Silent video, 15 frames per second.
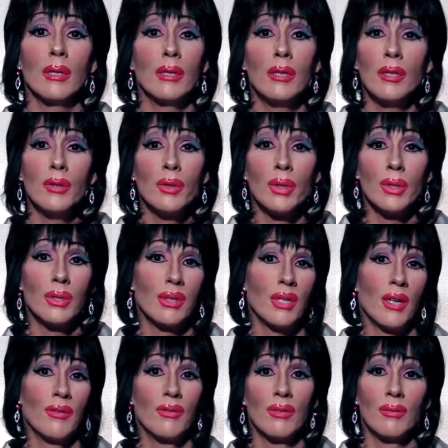A newer
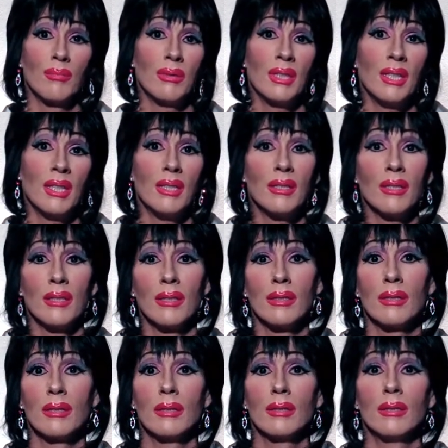Sèvres
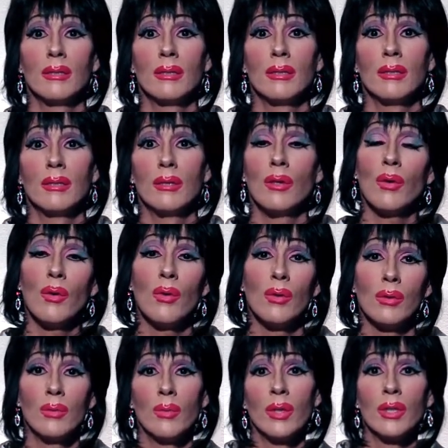pleases,
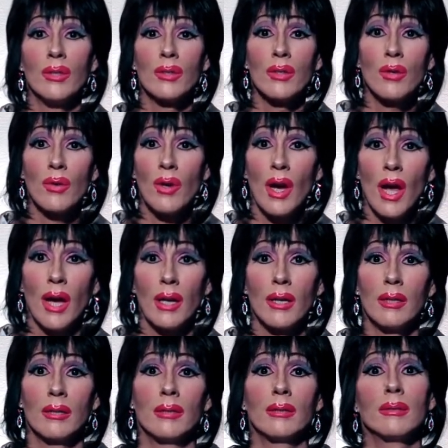old ones
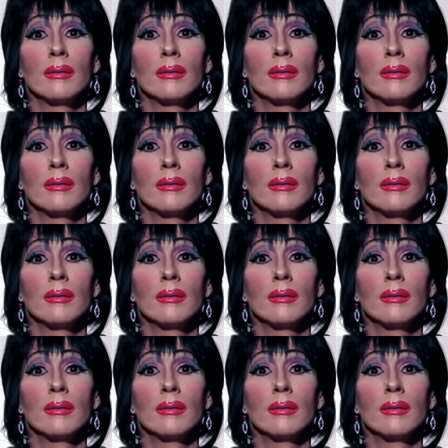crack.